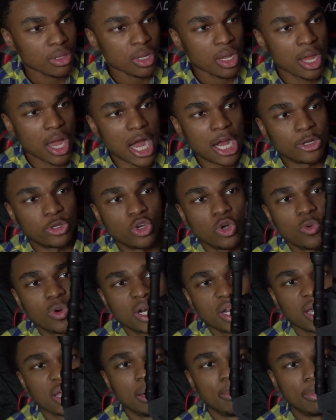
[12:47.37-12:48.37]
I do want to
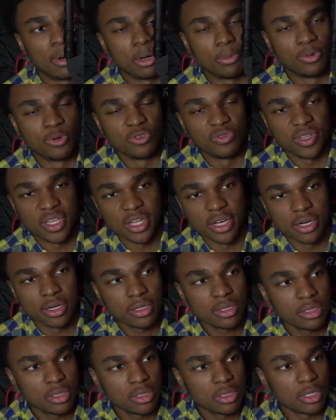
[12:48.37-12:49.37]
get a burn-proof gear
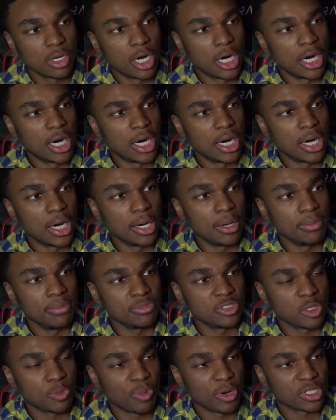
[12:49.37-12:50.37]

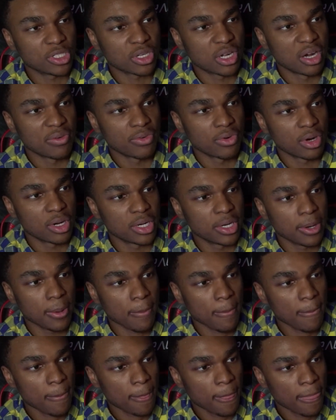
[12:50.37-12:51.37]
suppressor cover on here,
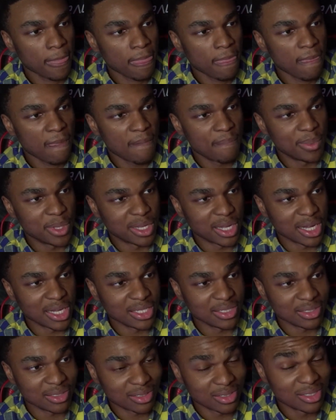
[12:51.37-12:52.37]

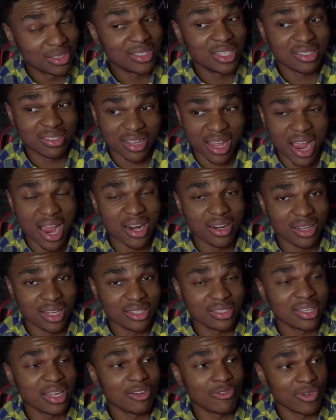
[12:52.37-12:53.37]
because this can does
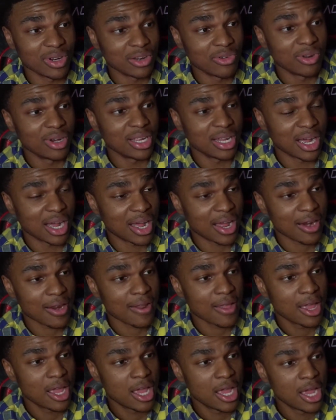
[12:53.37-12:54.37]
get really hot.
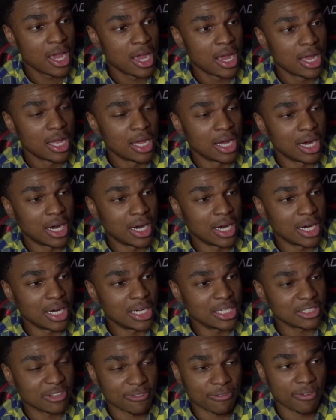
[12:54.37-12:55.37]

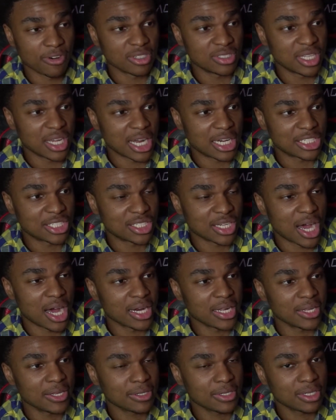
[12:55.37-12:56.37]
The first day I shot
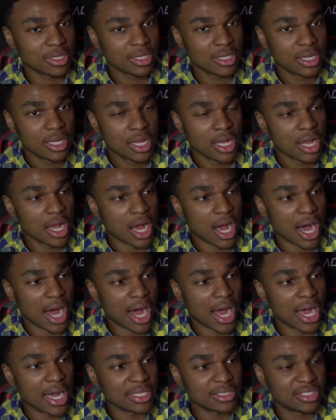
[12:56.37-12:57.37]
it,
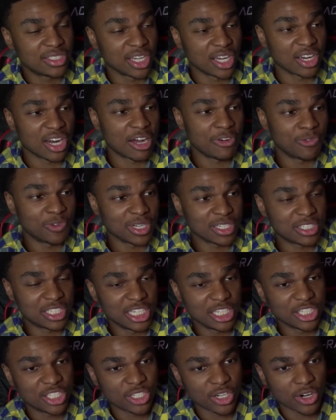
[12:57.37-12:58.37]
I took it off with a
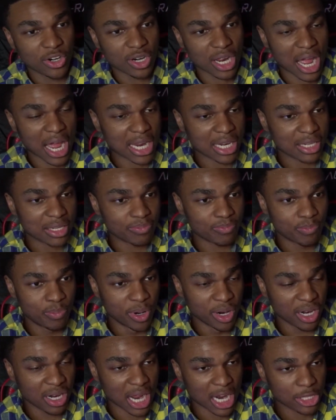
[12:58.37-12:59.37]
t-shirt. I
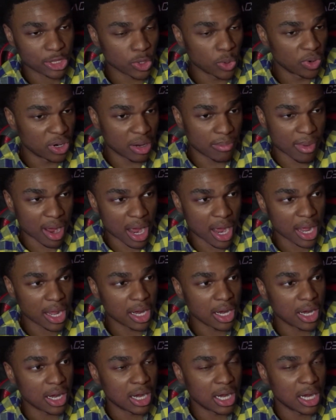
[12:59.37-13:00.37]
threw it in
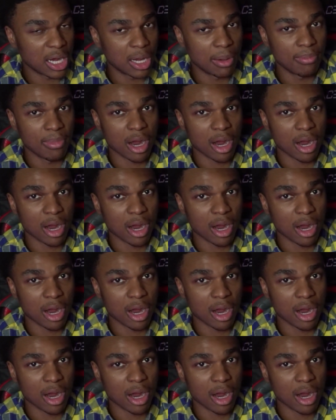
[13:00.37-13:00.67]
my my